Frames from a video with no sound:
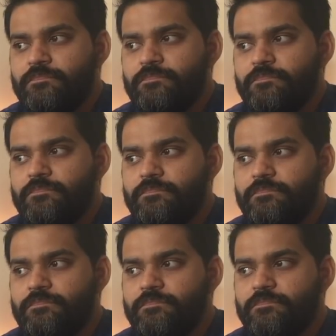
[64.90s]

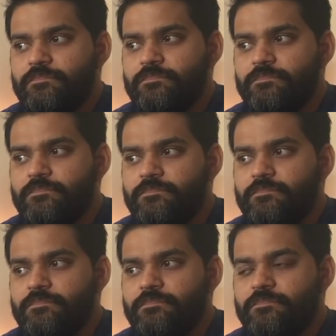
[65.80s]

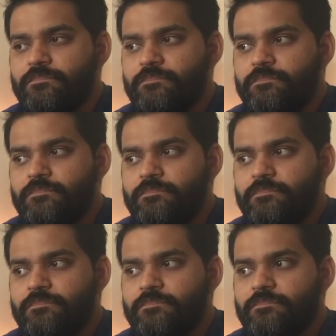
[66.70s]

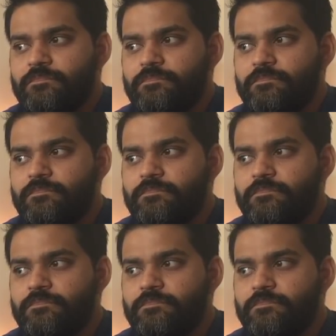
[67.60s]
[no speech]